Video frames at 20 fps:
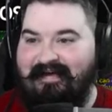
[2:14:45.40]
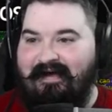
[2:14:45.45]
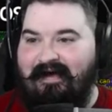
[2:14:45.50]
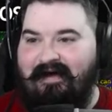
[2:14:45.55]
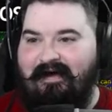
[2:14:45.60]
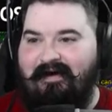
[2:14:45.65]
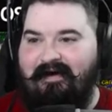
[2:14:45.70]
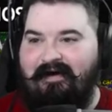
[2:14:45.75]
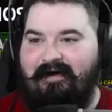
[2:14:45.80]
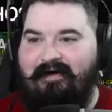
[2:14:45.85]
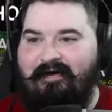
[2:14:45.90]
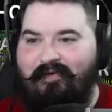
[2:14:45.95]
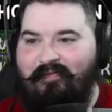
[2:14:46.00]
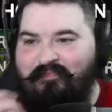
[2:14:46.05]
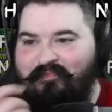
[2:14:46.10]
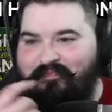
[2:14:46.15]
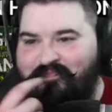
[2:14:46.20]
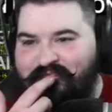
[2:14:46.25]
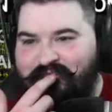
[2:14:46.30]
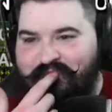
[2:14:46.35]

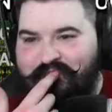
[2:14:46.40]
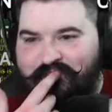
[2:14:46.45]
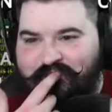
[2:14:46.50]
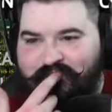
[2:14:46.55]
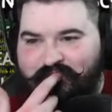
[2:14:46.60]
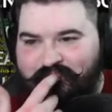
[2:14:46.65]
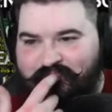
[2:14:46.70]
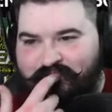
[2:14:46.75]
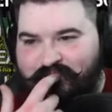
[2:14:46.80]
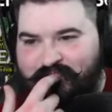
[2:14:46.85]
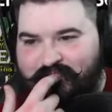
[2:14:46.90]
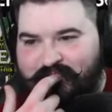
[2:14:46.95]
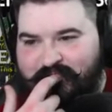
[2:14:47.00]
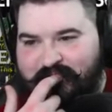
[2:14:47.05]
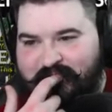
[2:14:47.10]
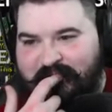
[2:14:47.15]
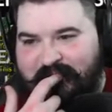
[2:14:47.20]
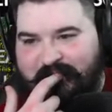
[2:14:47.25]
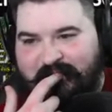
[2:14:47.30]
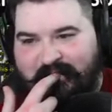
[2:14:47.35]
um,
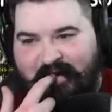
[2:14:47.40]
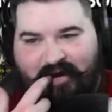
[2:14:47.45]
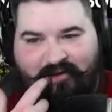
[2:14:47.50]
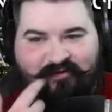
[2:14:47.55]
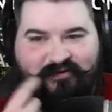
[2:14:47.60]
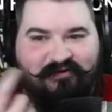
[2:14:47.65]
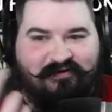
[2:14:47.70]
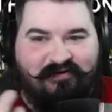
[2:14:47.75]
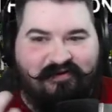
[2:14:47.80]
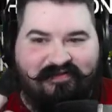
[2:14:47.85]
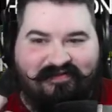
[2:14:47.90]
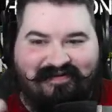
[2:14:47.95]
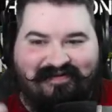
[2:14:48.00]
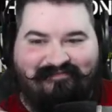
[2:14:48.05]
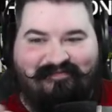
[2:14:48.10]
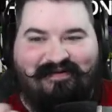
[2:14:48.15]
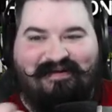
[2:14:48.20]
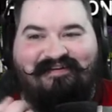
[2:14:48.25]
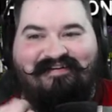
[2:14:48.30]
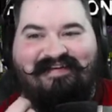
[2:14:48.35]
are we doing another?
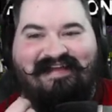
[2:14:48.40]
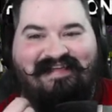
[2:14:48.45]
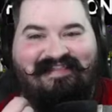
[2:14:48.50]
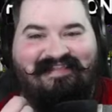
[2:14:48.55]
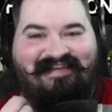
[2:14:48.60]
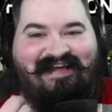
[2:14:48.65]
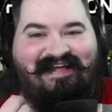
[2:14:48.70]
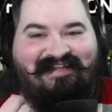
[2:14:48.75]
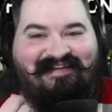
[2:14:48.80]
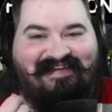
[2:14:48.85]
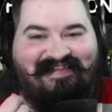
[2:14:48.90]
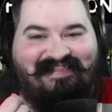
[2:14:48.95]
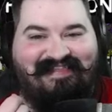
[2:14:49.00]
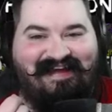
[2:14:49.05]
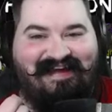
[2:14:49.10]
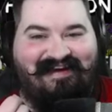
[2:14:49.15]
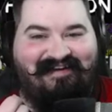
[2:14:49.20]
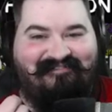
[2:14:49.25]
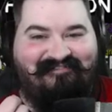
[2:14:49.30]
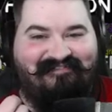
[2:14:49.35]
We do another
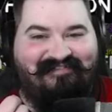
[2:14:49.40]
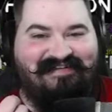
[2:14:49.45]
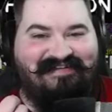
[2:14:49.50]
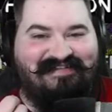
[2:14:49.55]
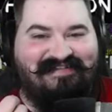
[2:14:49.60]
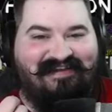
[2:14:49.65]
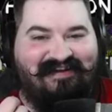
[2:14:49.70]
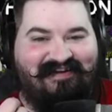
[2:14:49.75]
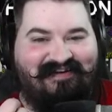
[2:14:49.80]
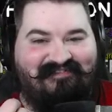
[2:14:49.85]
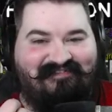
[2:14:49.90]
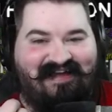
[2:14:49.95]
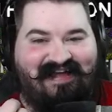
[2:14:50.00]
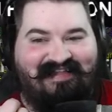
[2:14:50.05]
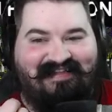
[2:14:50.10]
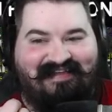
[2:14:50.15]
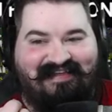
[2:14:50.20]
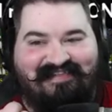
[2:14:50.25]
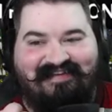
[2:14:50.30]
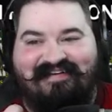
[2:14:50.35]
Algeth'ar. We're just gonna go
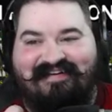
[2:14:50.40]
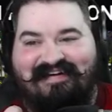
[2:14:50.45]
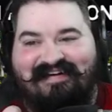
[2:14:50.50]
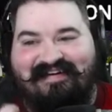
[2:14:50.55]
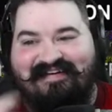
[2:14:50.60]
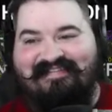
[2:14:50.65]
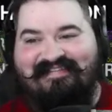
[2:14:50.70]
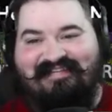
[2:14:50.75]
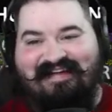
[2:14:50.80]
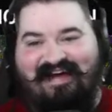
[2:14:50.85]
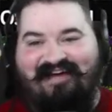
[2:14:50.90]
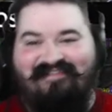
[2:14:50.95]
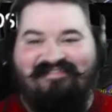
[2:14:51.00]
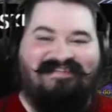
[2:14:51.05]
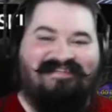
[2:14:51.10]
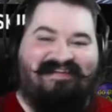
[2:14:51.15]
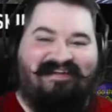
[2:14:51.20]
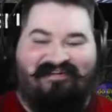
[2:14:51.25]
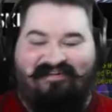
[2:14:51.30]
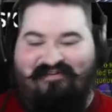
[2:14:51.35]
Algeth'ar, dude. I'm
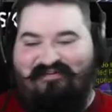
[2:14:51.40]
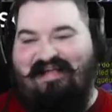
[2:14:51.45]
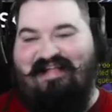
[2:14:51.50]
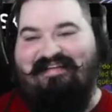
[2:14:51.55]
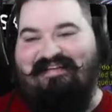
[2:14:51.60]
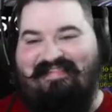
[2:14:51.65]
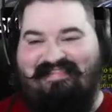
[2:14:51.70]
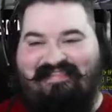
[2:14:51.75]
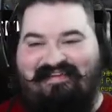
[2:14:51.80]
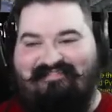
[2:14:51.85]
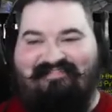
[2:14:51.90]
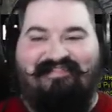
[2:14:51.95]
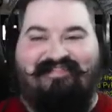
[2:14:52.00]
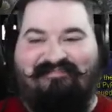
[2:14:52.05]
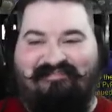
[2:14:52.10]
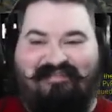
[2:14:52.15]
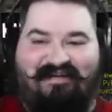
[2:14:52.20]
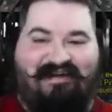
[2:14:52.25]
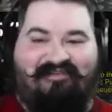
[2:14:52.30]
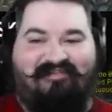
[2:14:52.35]
just gonna go
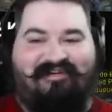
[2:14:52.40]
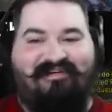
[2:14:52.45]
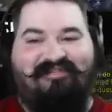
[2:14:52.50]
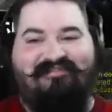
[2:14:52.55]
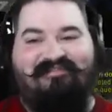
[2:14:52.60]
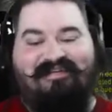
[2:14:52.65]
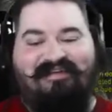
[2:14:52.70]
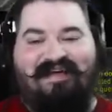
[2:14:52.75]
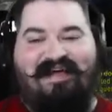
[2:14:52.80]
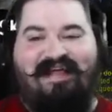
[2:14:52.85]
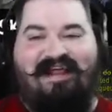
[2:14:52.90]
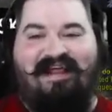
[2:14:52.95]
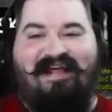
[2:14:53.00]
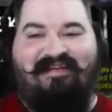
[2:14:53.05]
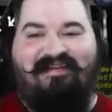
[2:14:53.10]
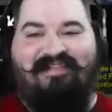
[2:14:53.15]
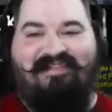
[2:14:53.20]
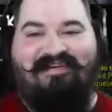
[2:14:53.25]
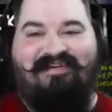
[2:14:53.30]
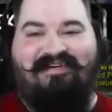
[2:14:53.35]
Algeth'ar. Whatever. We got
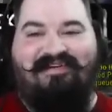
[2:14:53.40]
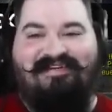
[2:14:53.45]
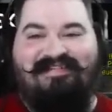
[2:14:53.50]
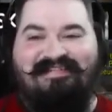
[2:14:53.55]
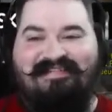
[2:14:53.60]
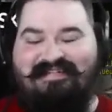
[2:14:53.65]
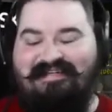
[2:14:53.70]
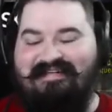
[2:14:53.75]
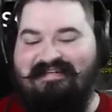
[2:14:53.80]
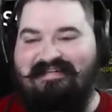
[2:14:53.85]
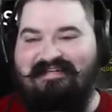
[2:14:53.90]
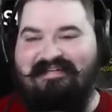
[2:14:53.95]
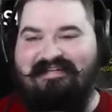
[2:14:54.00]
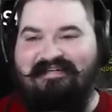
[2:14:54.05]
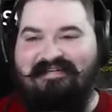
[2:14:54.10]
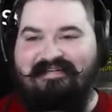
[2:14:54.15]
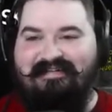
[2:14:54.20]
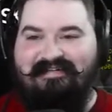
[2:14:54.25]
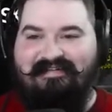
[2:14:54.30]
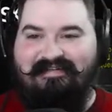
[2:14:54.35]
Algeth'ars.
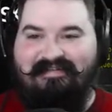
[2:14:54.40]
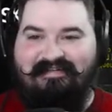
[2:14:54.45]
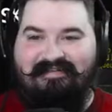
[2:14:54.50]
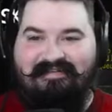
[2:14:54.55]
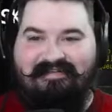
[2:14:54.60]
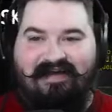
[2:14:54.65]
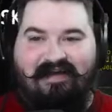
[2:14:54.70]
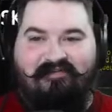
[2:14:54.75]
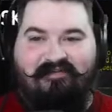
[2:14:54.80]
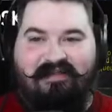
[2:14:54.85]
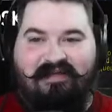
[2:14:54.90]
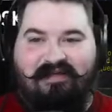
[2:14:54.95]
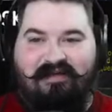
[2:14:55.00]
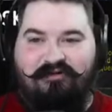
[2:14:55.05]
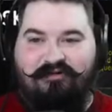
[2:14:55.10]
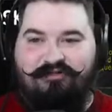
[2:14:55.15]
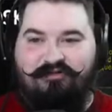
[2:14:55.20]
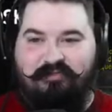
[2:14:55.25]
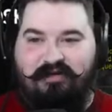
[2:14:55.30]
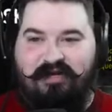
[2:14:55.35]
I feel like I
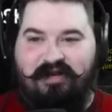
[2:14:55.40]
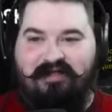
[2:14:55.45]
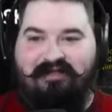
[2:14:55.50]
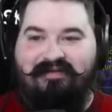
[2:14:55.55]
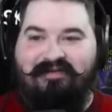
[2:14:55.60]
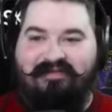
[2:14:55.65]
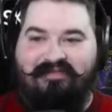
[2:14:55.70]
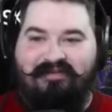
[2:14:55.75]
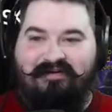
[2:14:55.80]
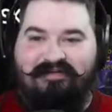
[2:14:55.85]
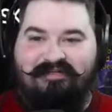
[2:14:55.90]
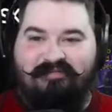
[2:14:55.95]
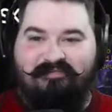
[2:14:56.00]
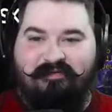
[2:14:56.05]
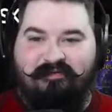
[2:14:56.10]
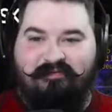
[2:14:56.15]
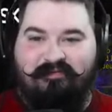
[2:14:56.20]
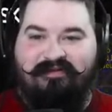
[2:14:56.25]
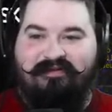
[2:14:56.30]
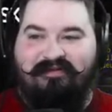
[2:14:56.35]
do too many Algeth'ars,
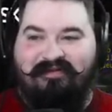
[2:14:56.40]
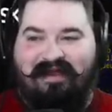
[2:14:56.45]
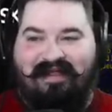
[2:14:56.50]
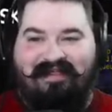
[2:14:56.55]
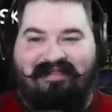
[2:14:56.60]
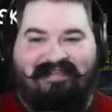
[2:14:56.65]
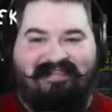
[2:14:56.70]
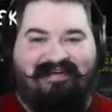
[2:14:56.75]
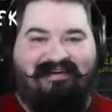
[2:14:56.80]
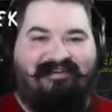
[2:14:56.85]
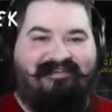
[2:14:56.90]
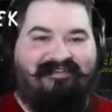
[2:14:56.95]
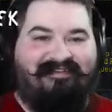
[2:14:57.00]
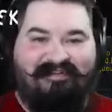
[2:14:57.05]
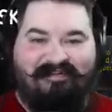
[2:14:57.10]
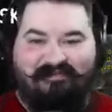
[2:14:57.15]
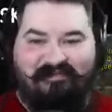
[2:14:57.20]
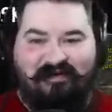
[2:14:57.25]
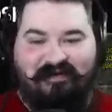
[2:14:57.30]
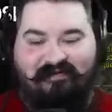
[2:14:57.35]
but we'll do an Algeth'ar.
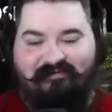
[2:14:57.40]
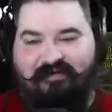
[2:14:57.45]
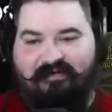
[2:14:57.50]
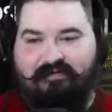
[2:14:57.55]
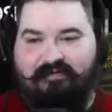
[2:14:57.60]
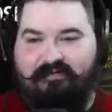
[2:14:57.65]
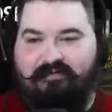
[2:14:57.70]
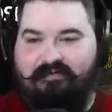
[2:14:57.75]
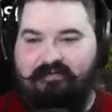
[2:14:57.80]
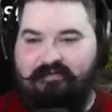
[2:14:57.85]
It's whatever.